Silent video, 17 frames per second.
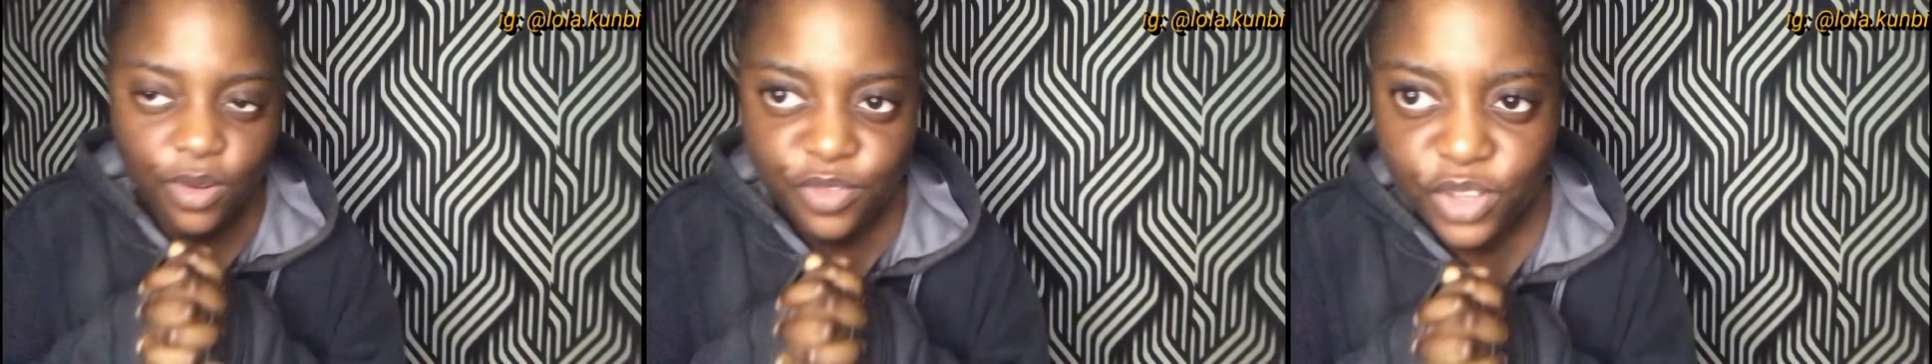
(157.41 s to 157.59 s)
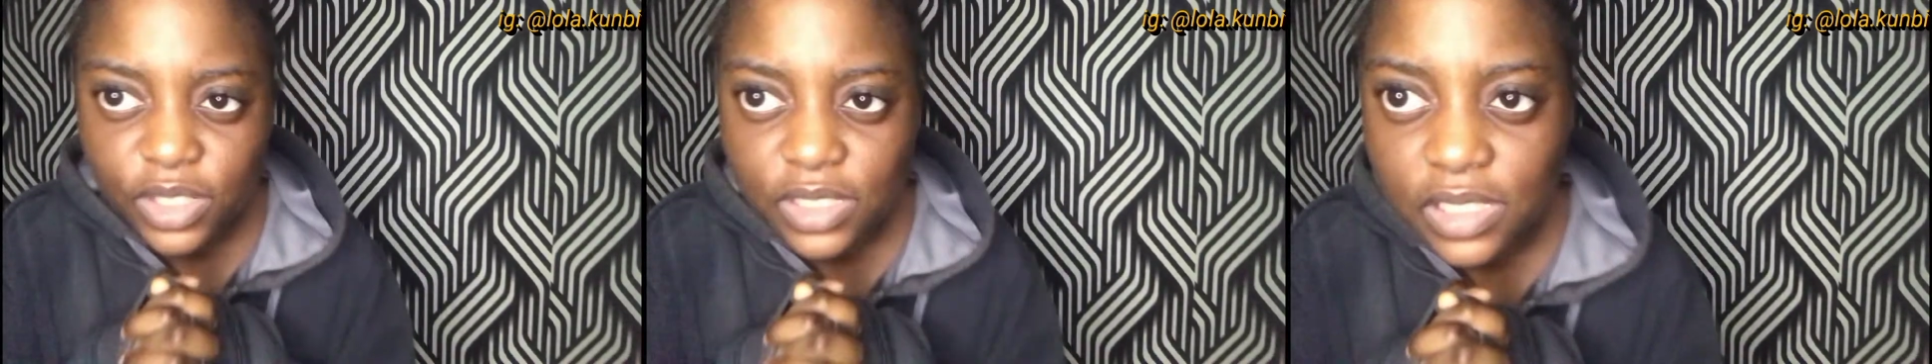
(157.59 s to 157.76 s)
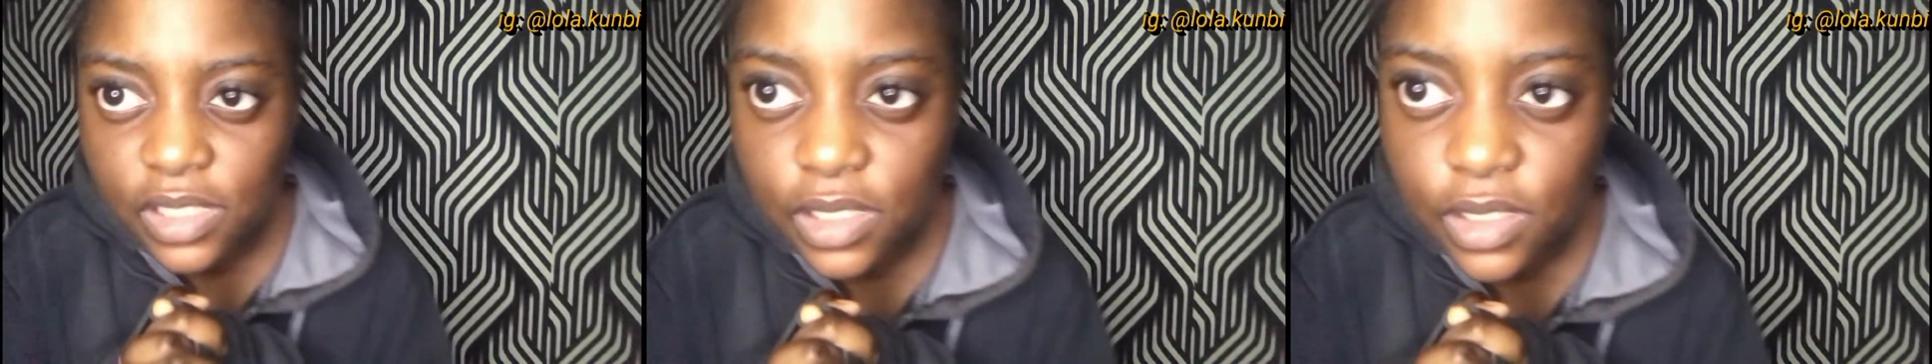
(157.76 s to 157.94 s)

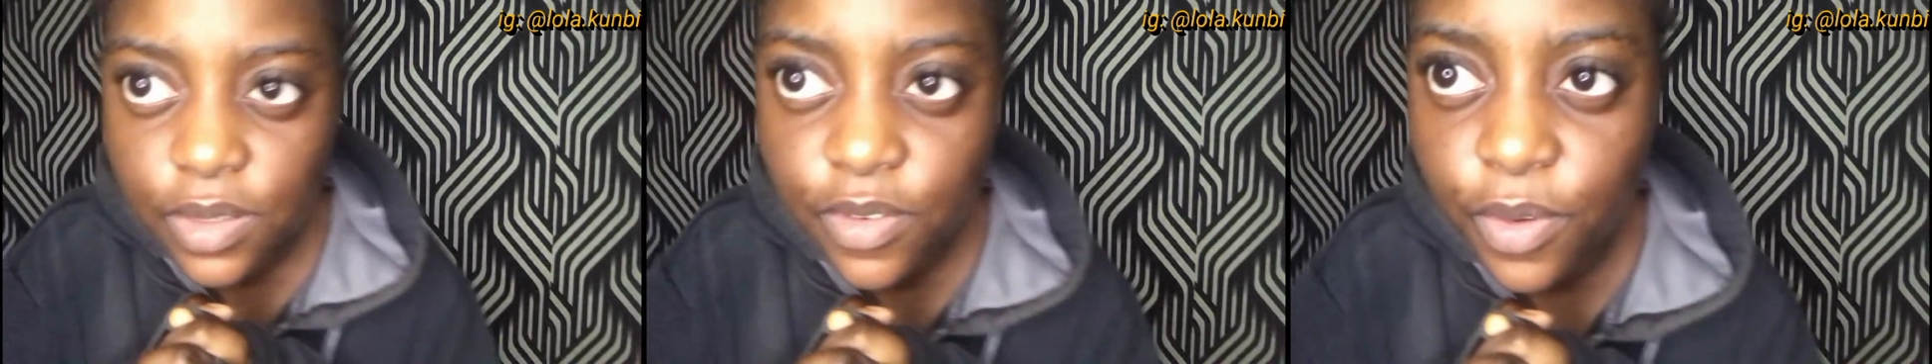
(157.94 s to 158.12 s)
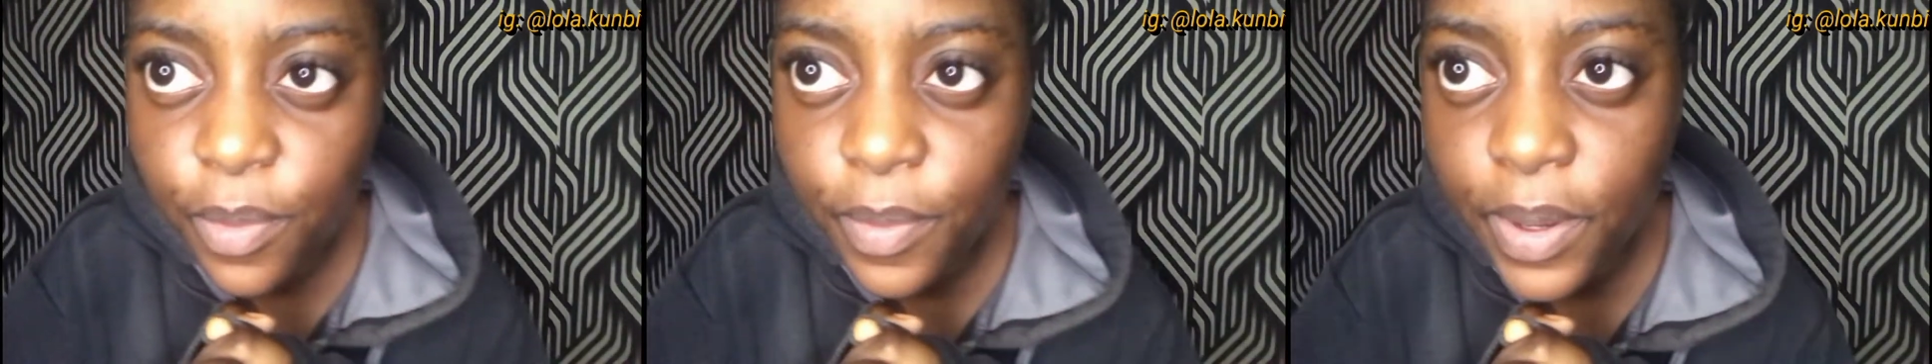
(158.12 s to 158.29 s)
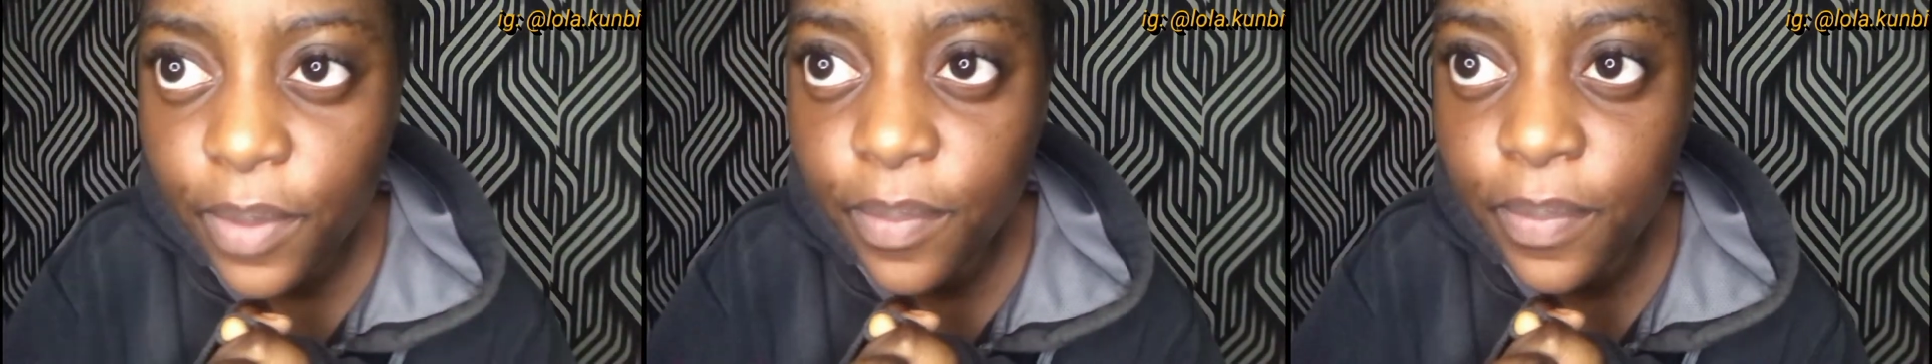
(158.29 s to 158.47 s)
Obviously, see
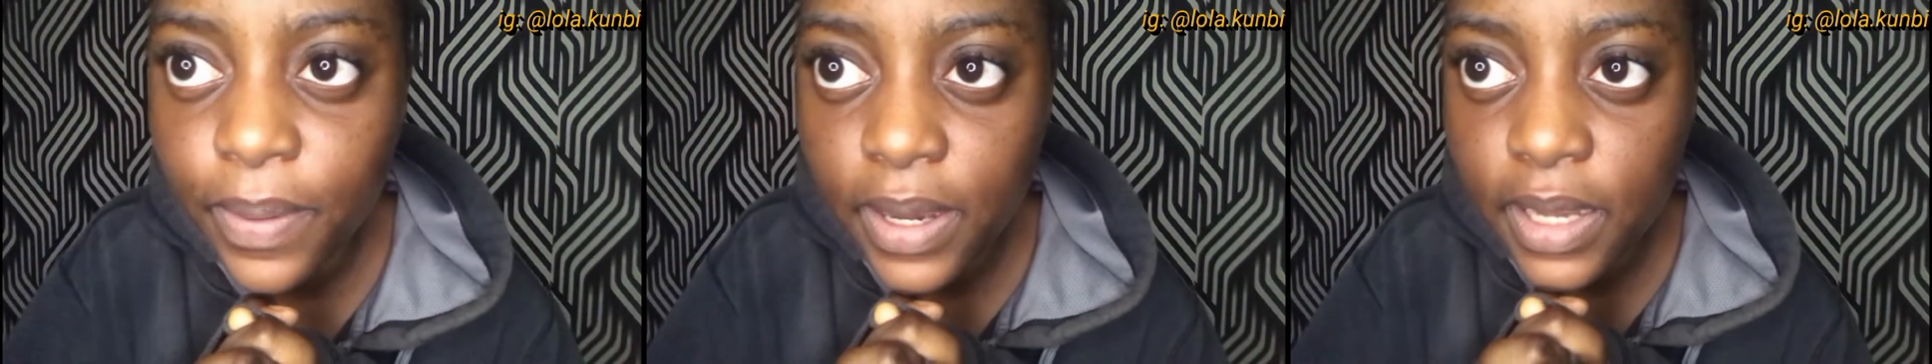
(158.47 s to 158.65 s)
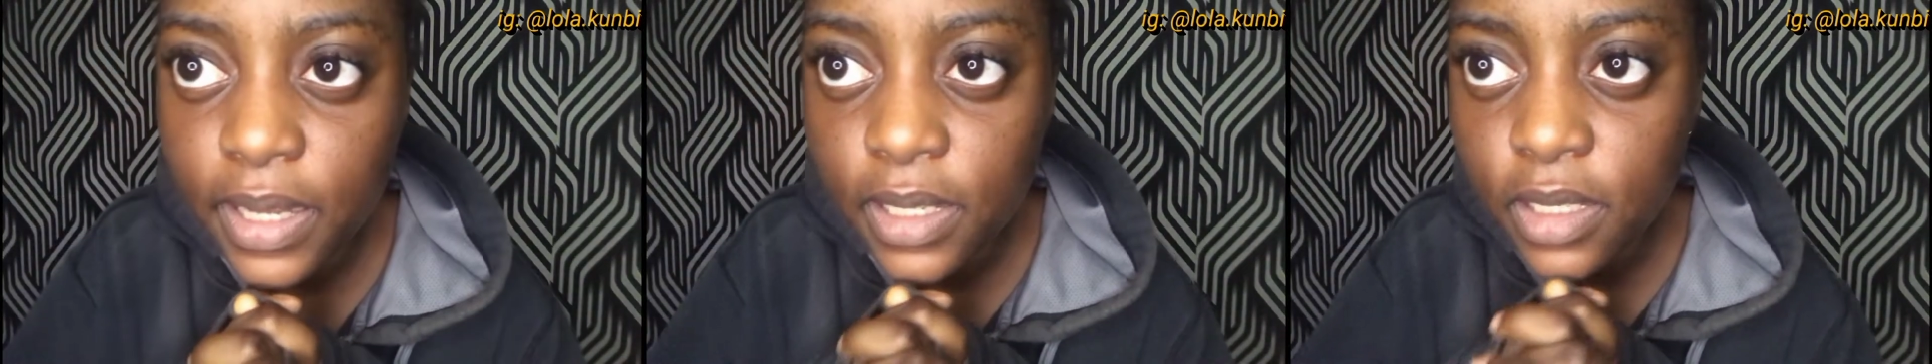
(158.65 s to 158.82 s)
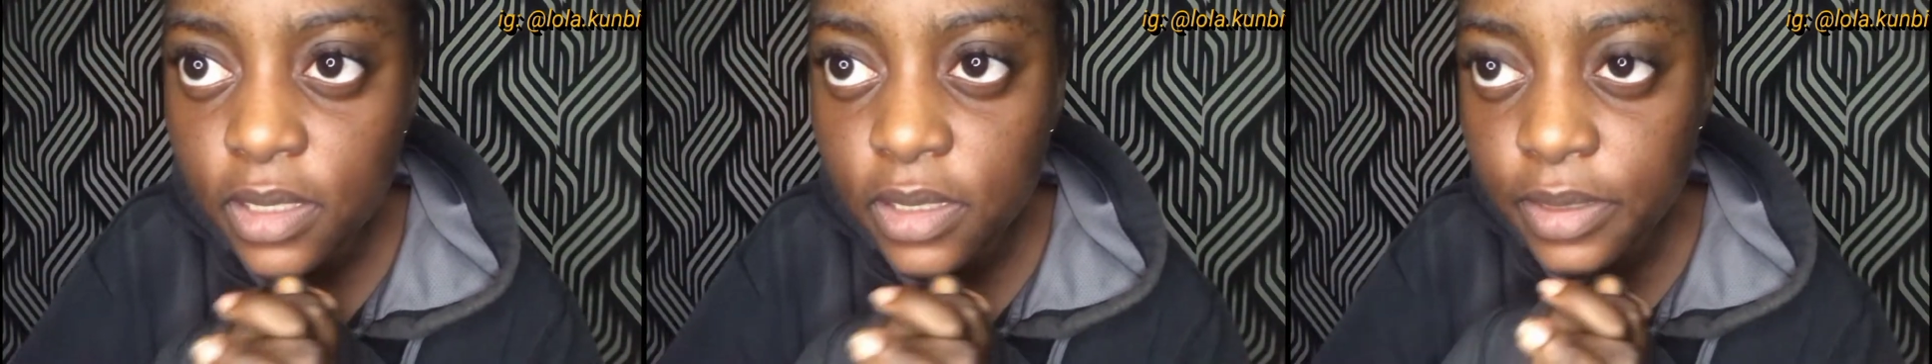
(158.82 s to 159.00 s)
for my
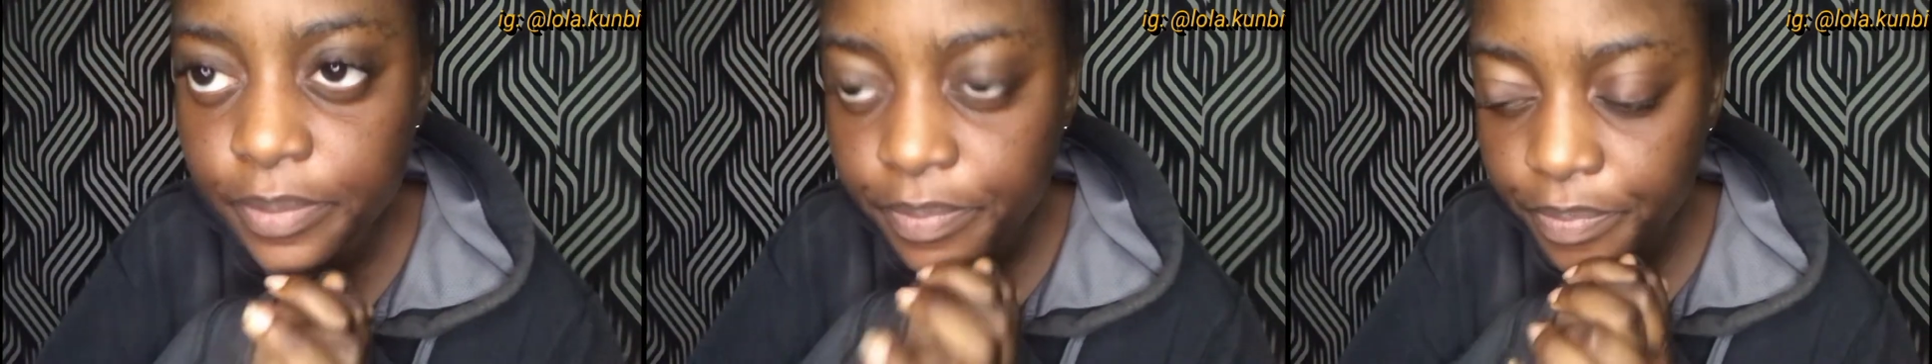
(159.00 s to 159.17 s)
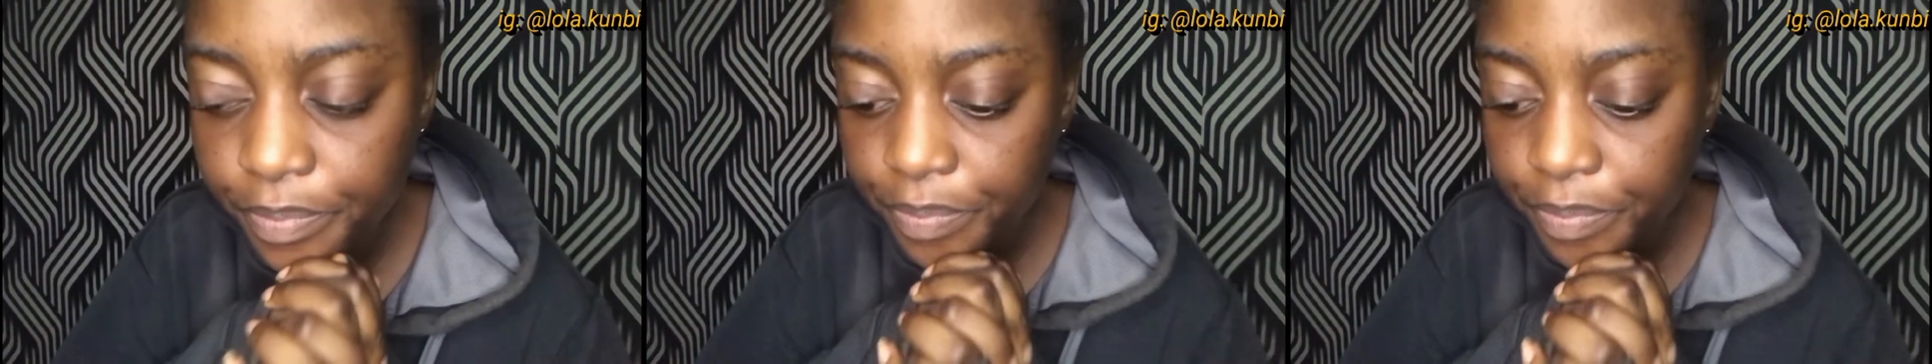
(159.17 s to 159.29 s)
bags.